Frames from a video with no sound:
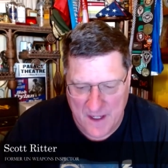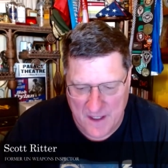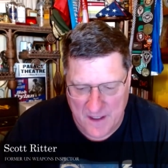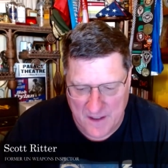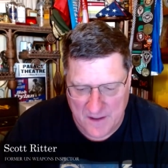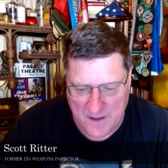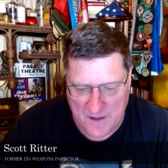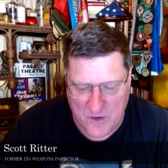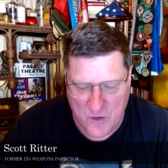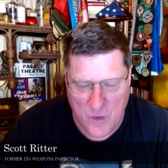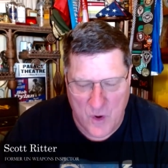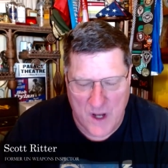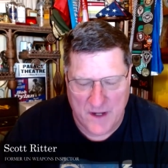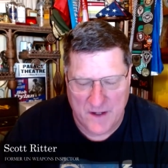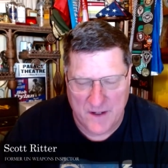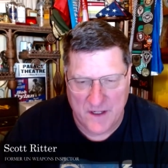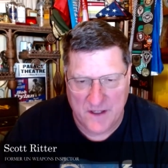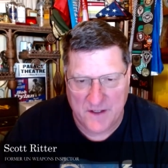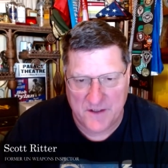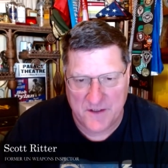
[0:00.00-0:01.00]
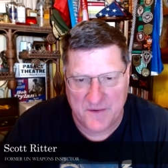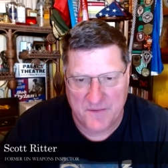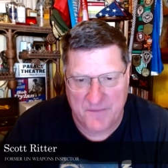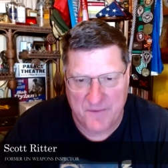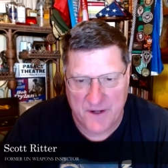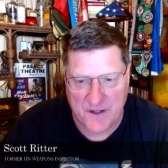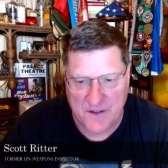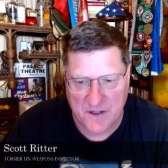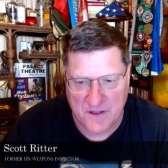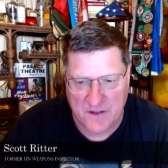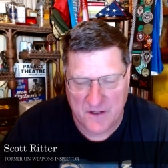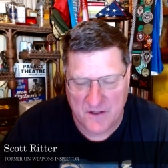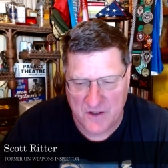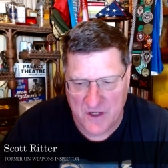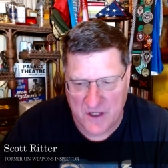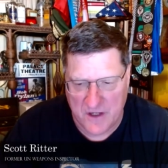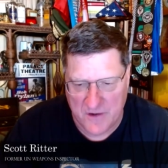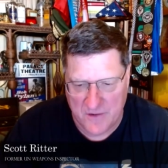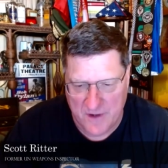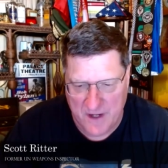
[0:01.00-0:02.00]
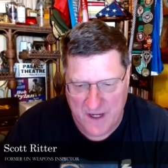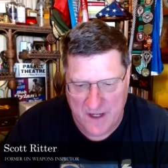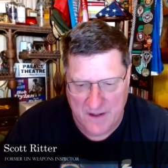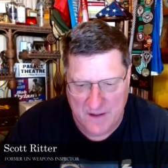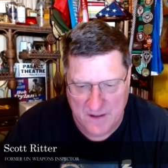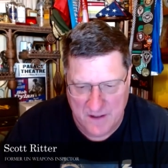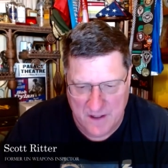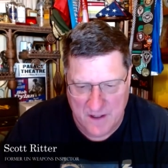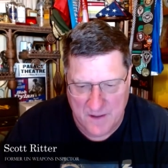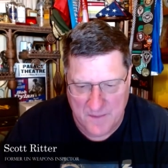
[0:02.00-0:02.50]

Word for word: in quantities sufficient to generate,